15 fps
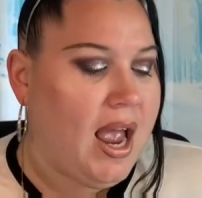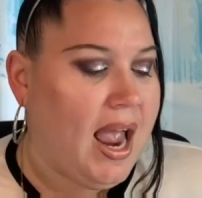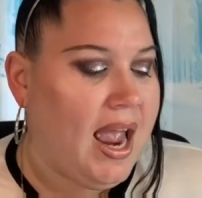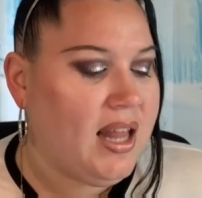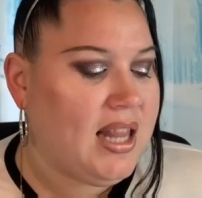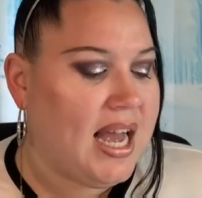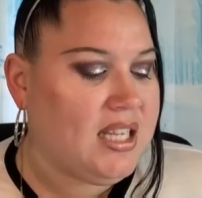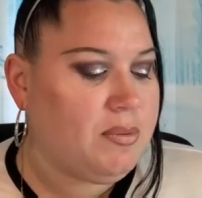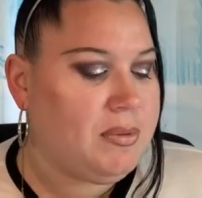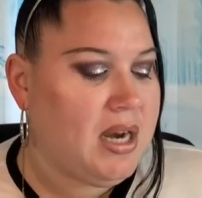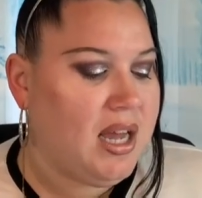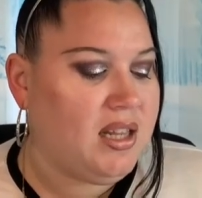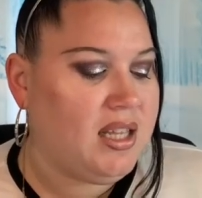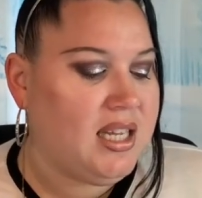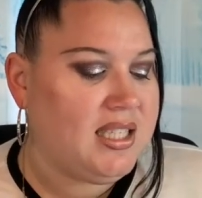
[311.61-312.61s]
And last but
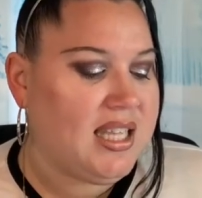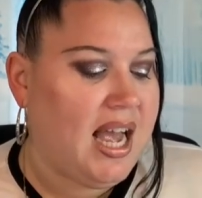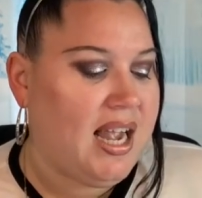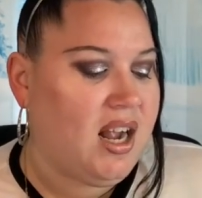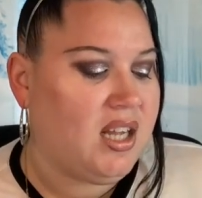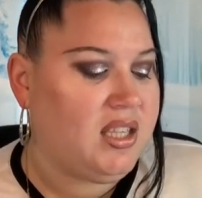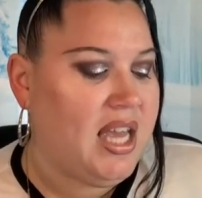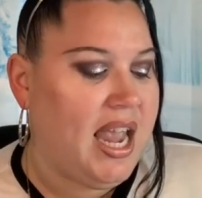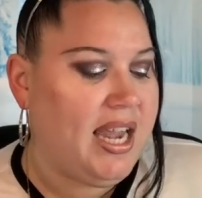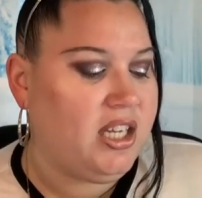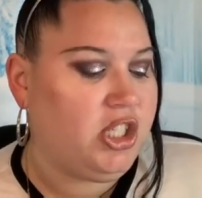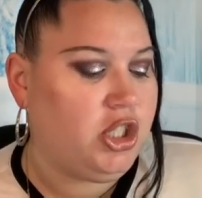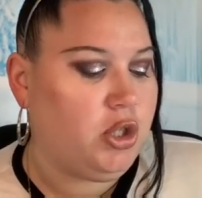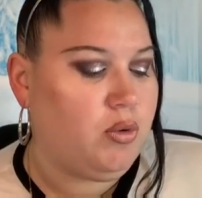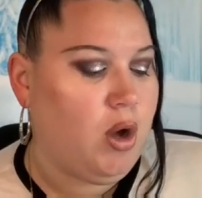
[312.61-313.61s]
not least, I got the
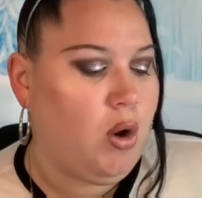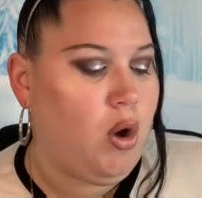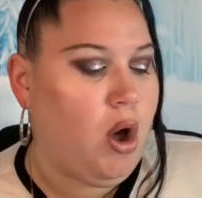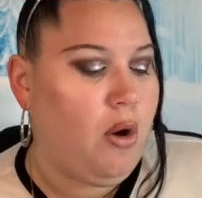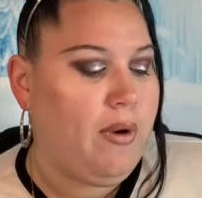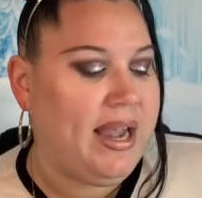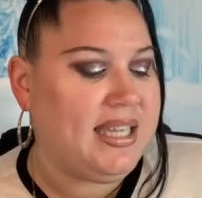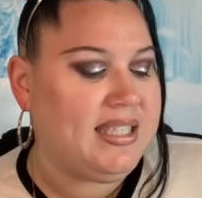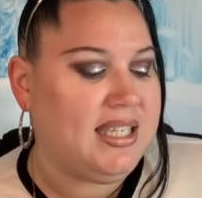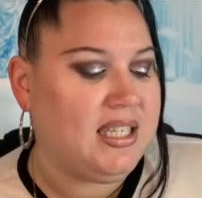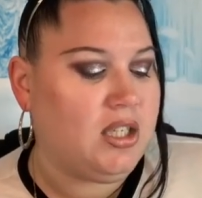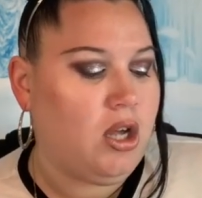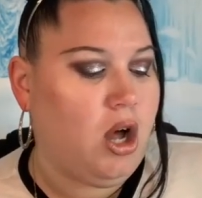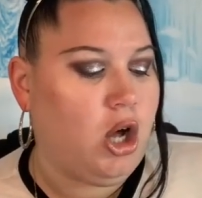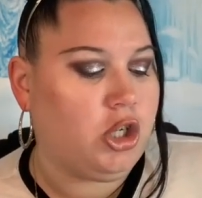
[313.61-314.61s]
H2O Oasis
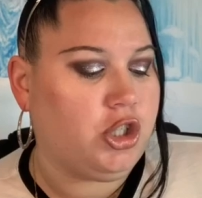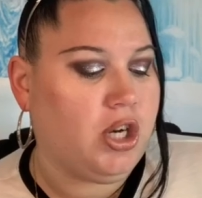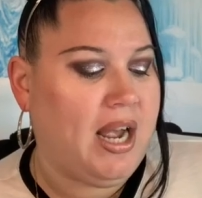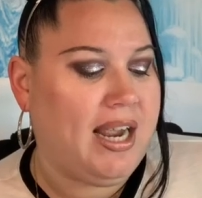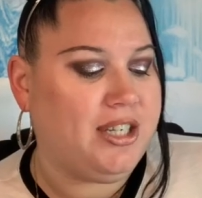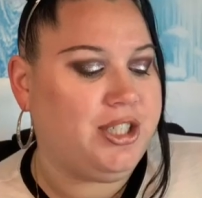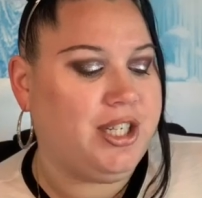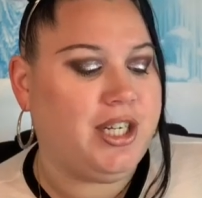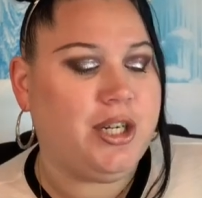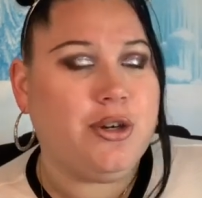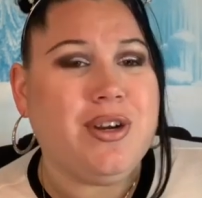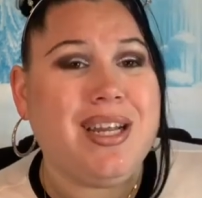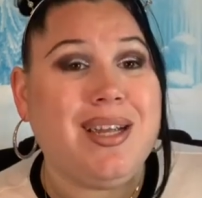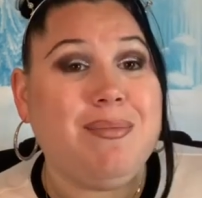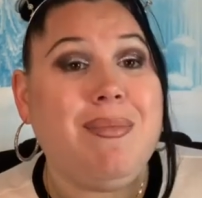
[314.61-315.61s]
Ultra Hydrating
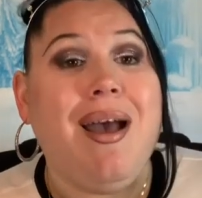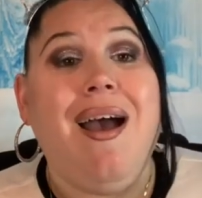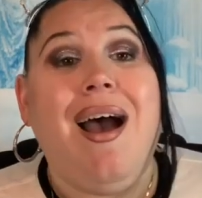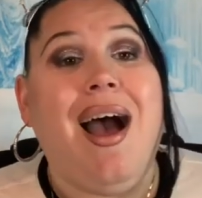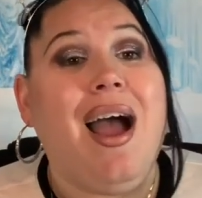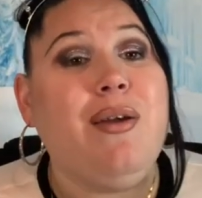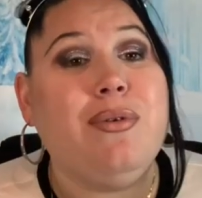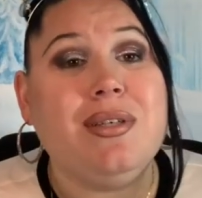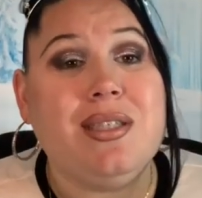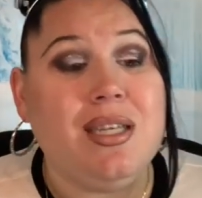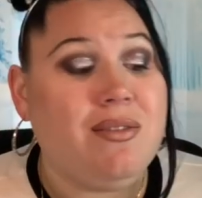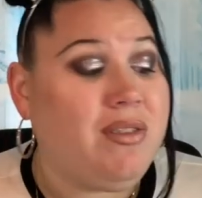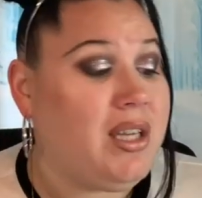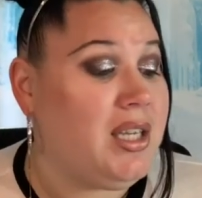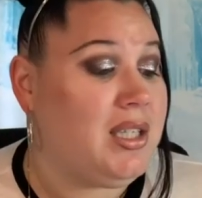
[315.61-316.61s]
Cream. I
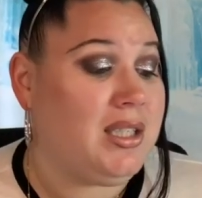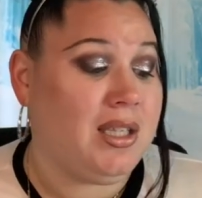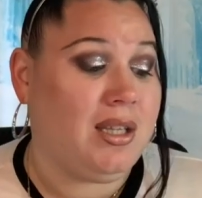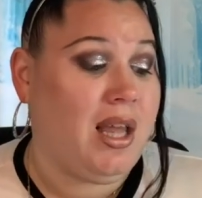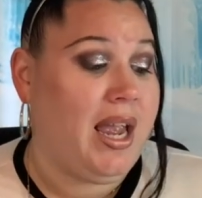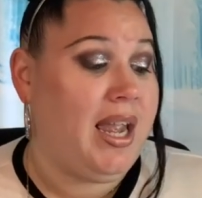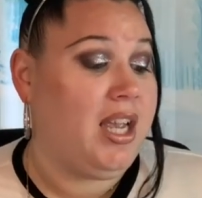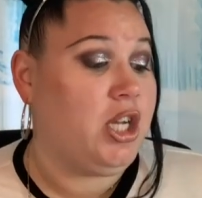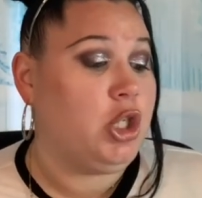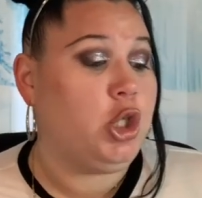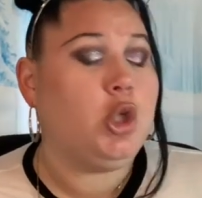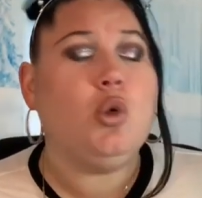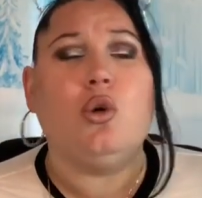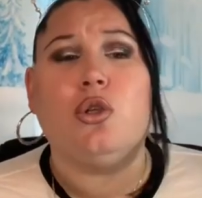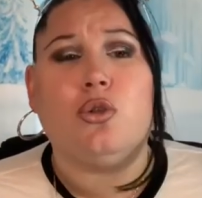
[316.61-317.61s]
received this like
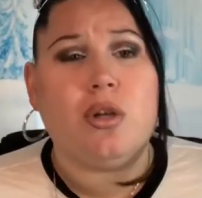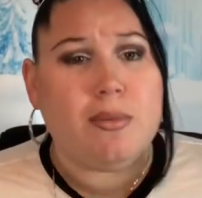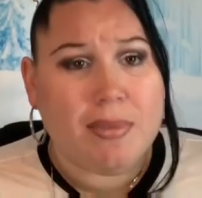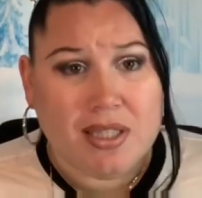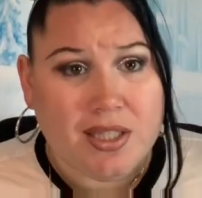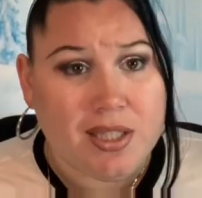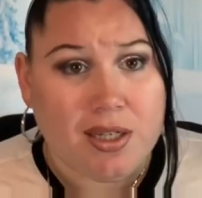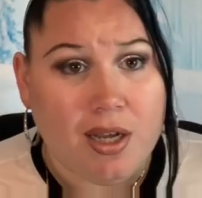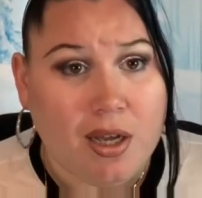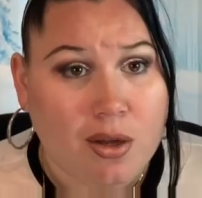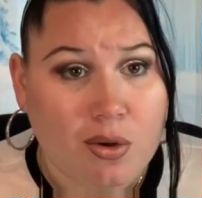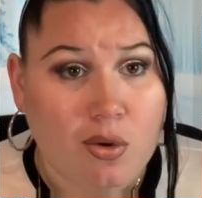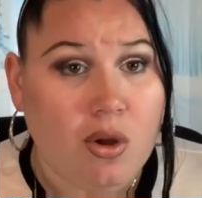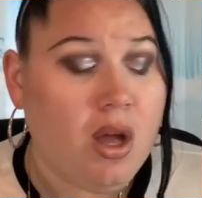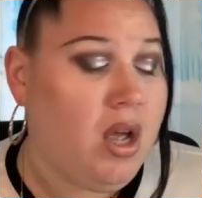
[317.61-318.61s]
two or three months
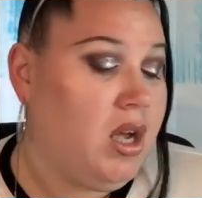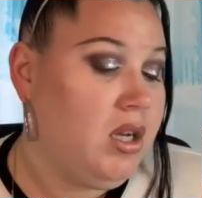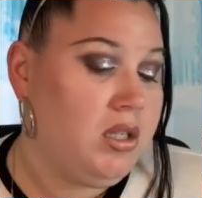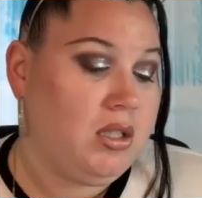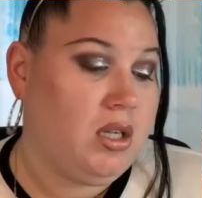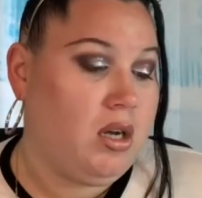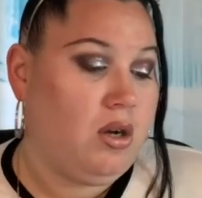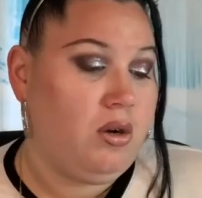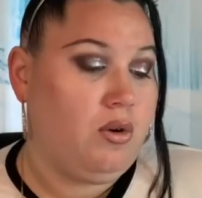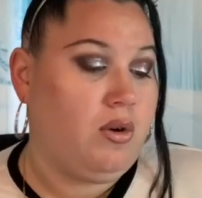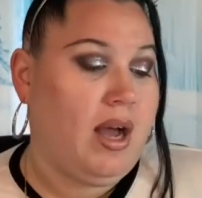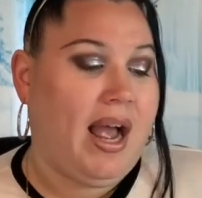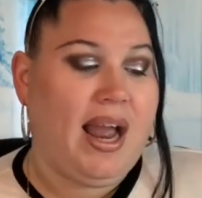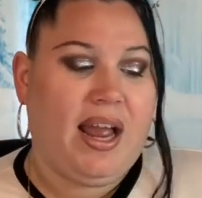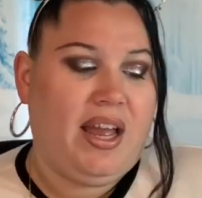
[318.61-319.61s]
ago,
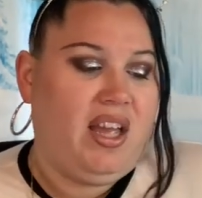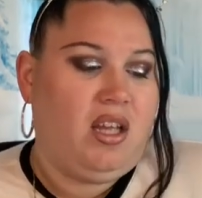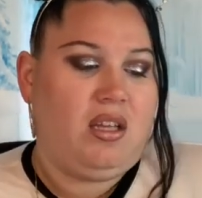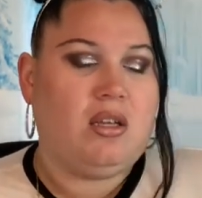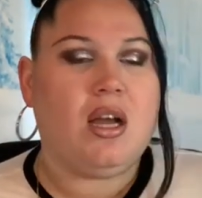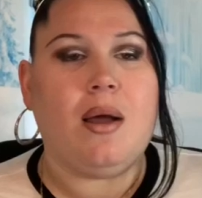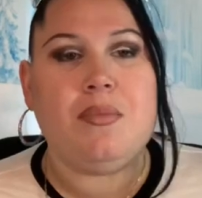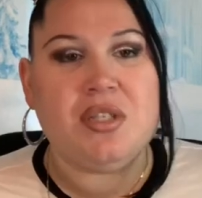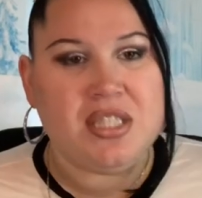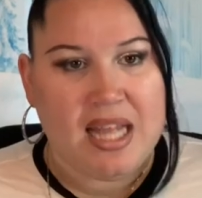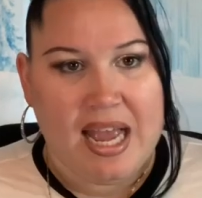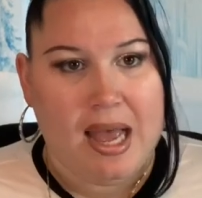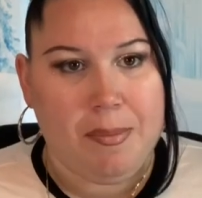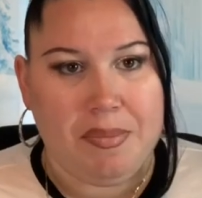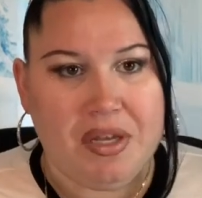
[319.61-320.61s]
so eh, I'm just not
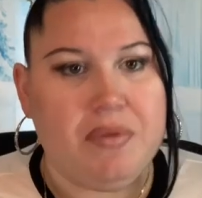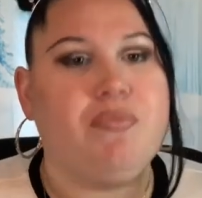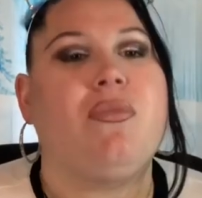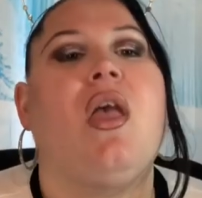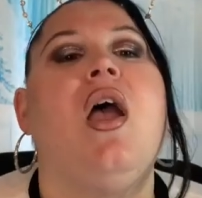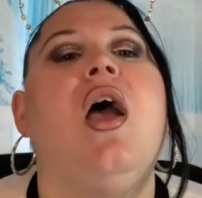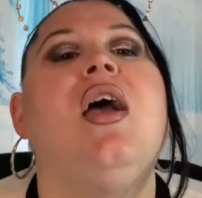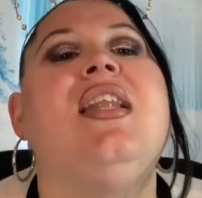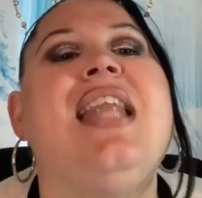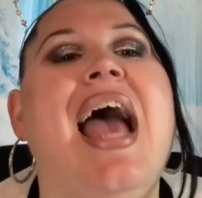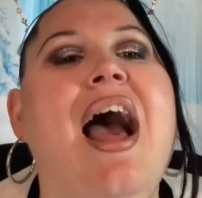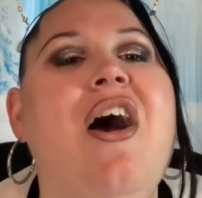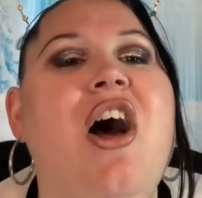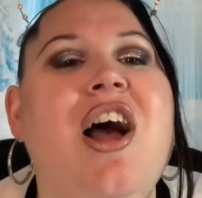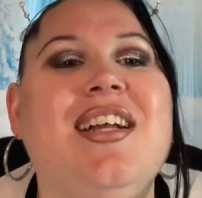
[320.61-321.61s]
happy.
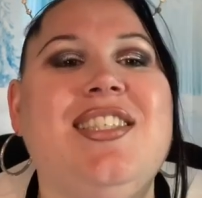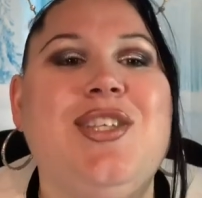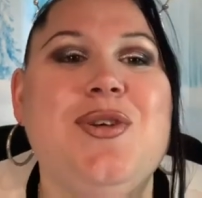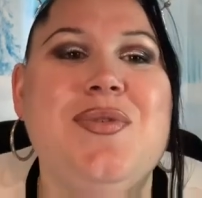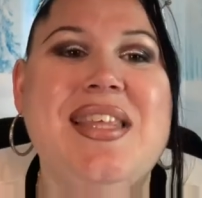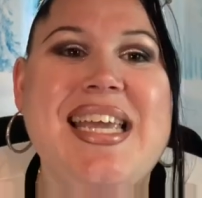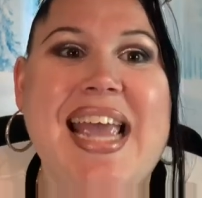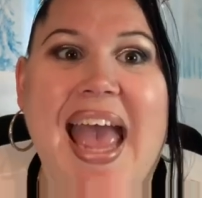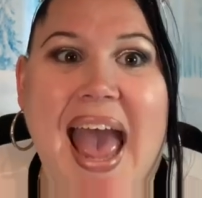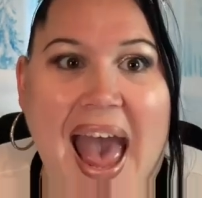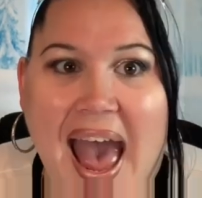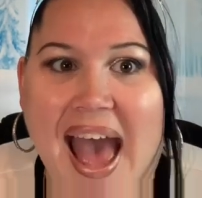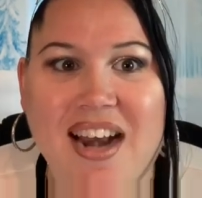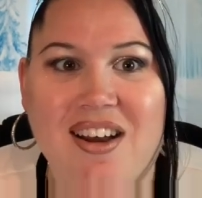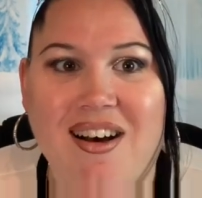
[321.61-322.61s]
Now on to the
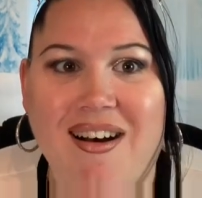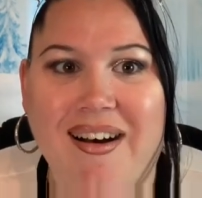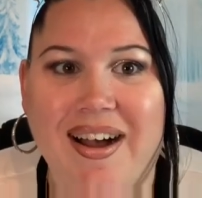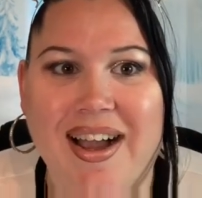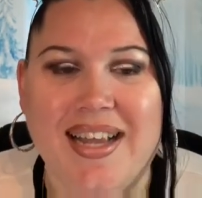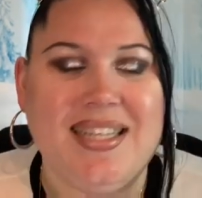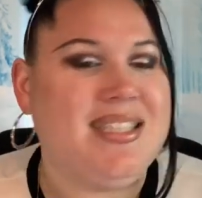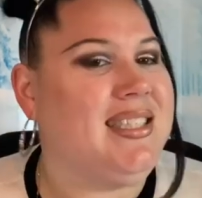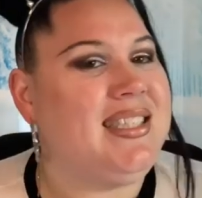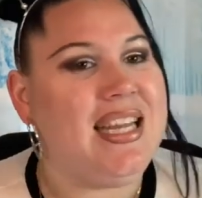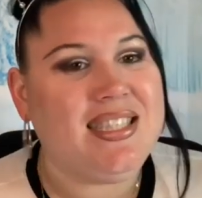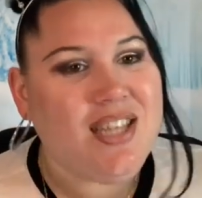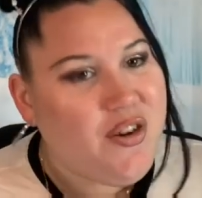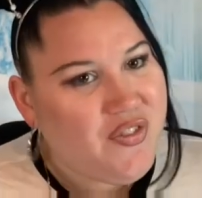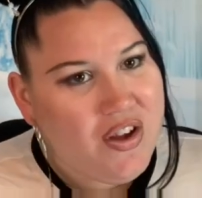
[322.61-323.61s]
add-ons.
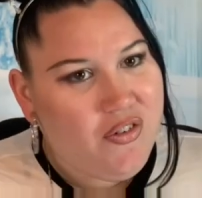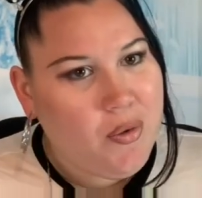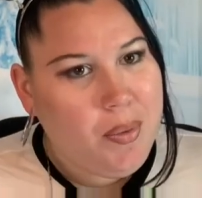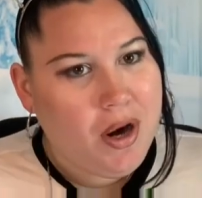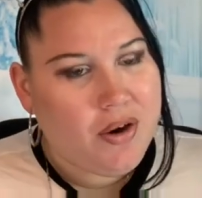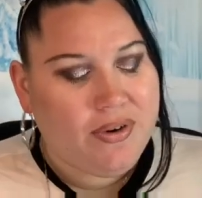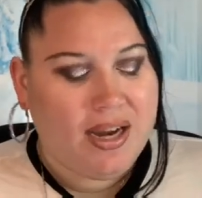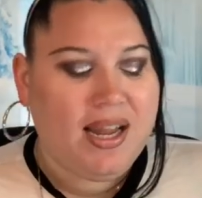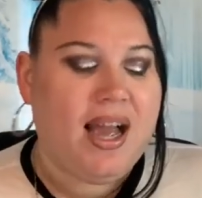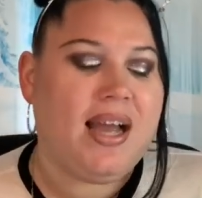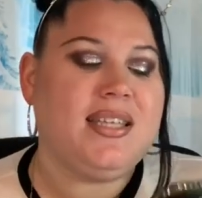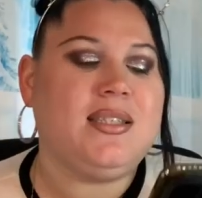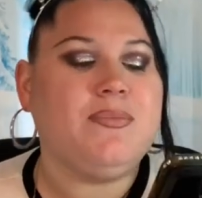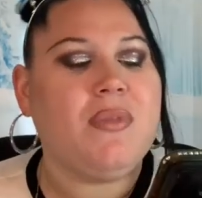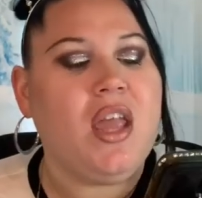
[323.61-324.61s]
That's our favorite part, right guys?